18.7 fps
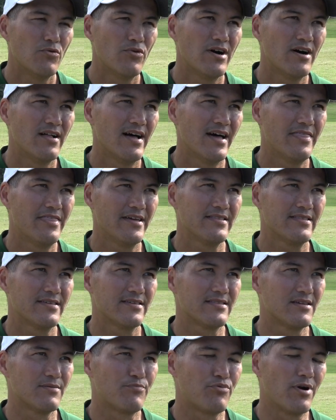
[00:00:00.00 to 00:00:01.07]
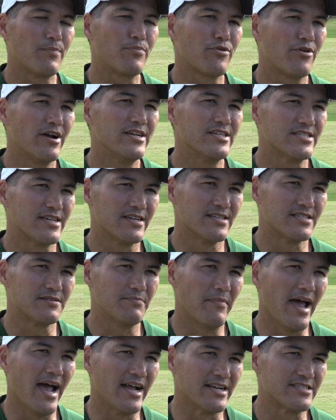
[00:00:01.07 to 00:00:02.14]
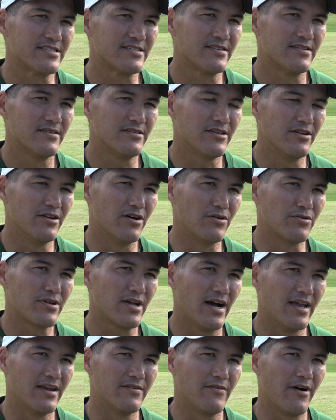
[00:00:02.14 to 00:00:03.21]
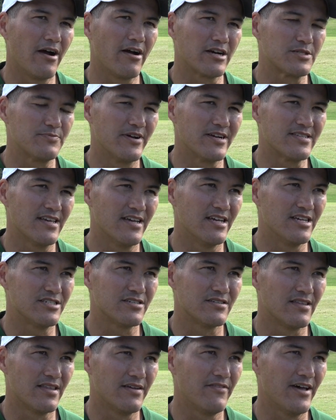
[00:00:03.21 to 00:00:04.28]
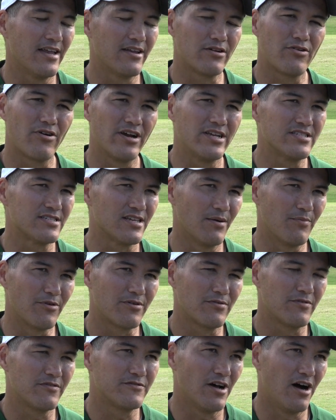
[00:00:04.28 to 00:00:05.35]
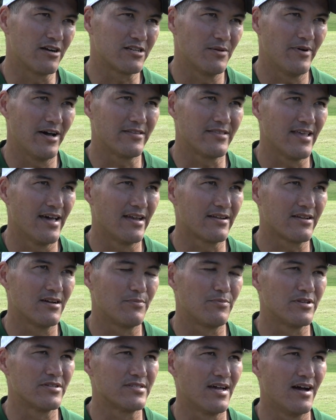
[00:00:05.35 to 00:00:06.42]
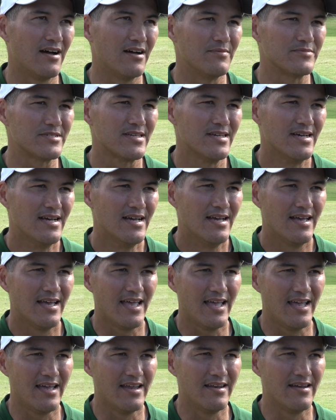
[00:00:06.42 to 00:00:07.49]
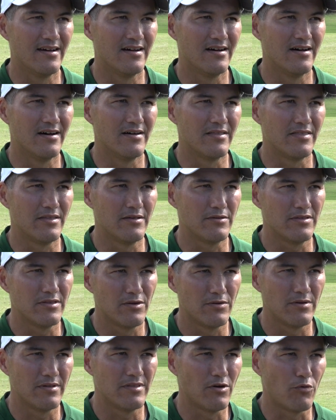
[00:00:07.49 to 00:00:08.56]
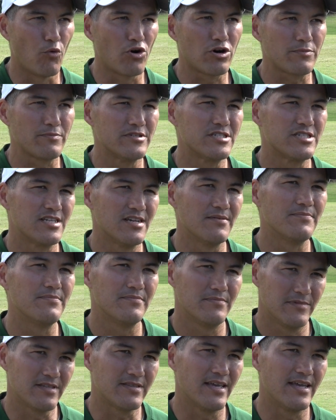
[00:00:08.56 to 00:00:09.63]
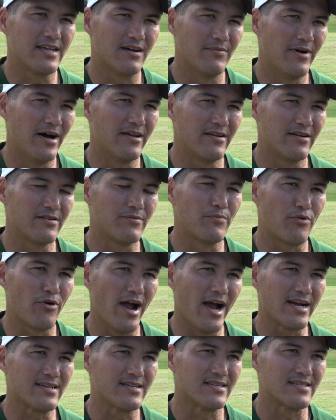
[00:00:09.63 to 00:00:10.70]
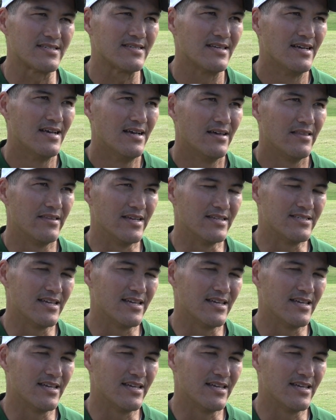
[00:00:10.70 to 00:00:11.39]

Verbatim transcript: Well, I think that the preparation has matched, you know, kind of our expectation. They've had a great summer. We've talked about that a couple of times, and the workmanship that they come out here and practice, the